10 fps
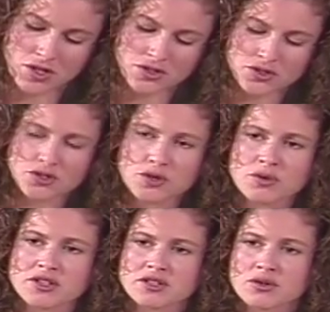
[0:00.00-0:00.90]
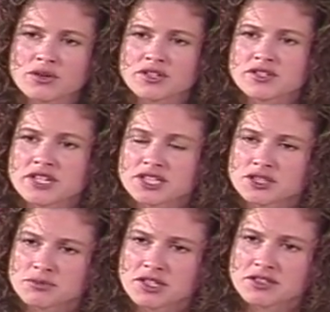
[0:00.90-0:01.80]
Do you know what
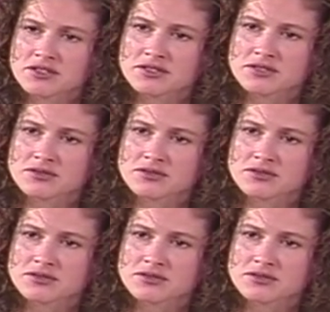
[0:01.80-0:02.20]
organization means?